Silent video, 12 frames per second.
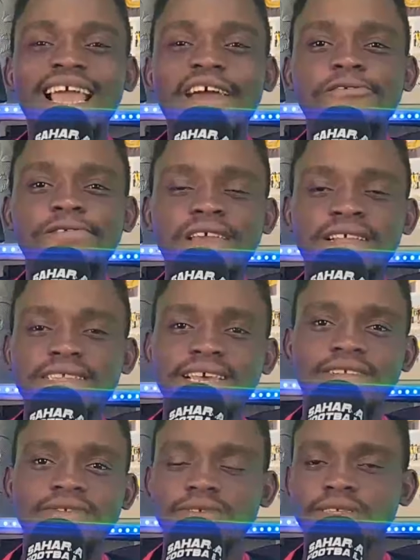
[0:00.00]
The FA
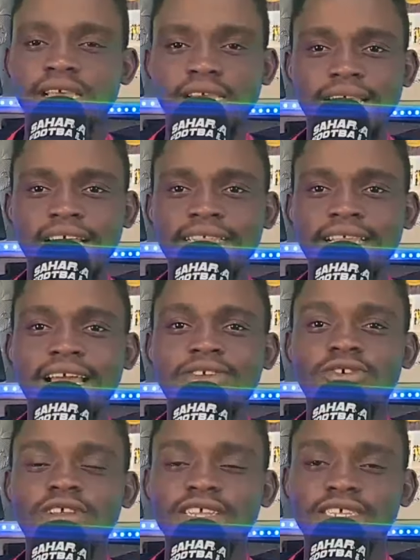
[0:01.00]
tend to say that they are
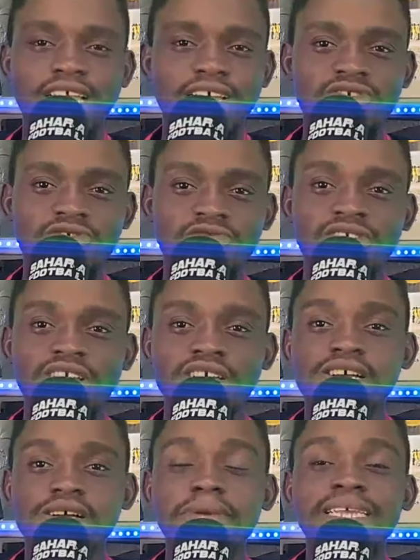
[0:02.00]
not in charge of
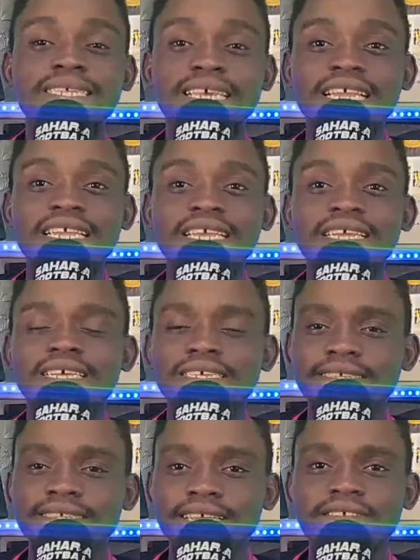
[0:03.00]
maintaining
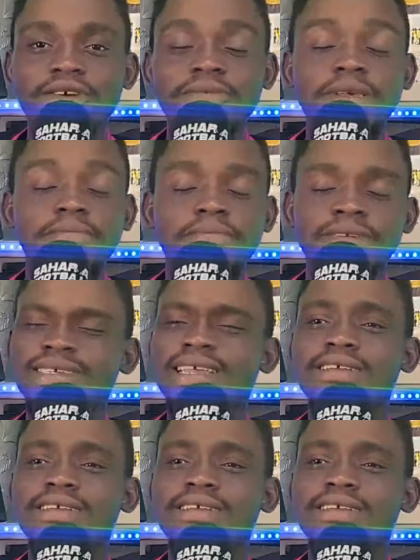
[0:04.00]
stadiums and pitches.